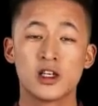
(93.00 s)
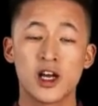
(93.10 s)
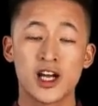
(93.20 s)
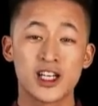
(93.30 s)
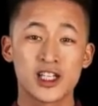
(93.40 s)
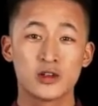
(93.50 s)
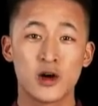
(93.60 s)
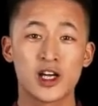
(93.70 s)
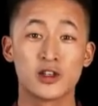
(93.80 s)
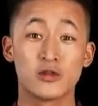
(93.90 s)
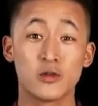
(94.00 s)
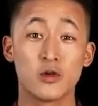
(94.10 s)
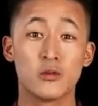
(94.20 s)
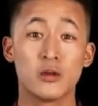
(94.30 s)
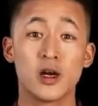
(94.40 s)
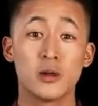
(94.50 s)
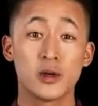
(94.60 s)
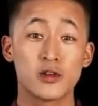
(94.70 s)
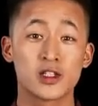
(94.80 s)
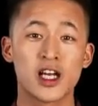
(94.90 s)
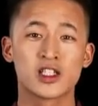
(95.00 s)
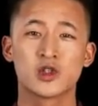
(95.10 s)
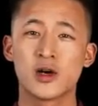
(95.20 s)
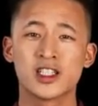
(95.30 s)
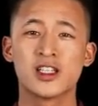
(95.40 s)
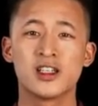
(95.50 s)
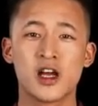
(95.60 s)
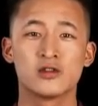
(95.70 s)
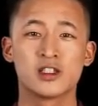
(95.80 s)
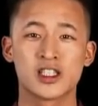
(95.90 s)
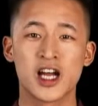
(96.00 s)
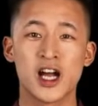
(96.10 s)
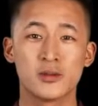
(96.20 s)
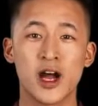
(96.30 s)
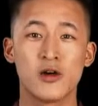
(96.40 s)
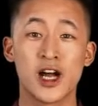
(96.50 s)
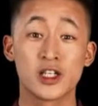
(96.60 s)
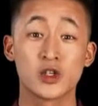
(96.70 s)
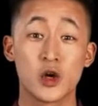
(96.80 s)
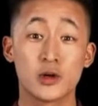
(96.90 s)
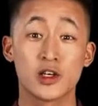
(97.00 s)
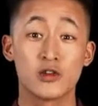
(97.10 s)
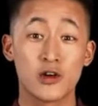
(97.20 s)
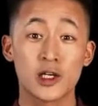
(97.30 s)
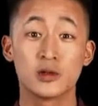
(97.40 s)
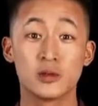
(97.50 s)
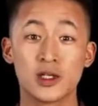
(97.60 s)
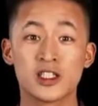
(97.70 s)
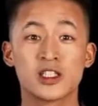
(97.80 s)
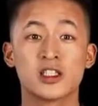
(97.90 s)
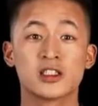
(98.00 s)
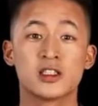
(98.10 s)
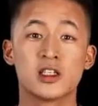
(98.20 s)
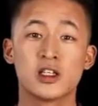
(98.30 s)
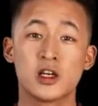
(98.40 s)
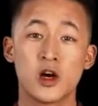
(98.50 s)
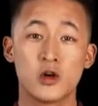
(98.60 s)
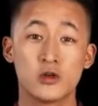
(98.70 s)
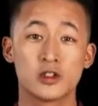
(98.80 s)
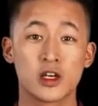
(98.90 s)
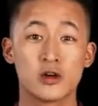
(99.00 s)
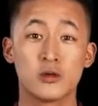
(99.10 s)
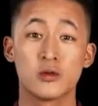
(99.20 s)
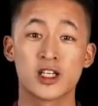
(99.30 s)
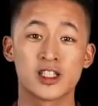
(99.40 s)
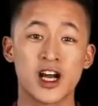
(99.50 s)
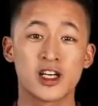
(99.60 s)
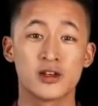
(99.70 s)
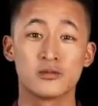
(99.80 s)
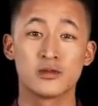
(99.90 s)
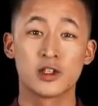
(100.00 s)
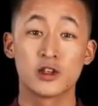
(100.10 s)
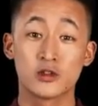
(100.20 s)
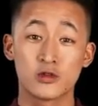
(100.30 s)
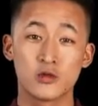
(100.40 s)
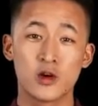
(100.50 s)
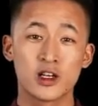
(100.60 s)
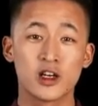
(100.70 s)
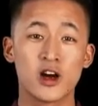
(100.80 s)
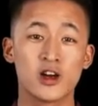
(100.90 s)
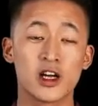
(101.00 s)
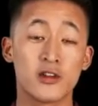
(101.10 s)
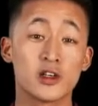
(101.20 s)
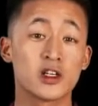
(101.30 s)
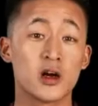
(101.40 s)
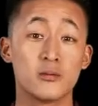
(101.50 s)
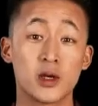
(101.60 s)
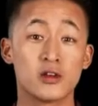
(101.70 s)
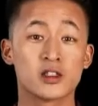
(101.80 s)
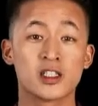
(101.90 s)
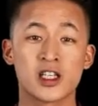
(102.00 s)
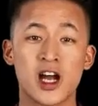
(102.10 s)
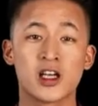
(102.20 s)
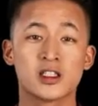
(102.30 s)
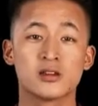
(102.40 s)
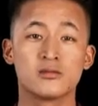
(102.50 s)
In his awakened form, Beerus has 20,000 attack power and 2 incredible abilities. Auto, when attacking, you can draw 1 card every time Beerus attacks.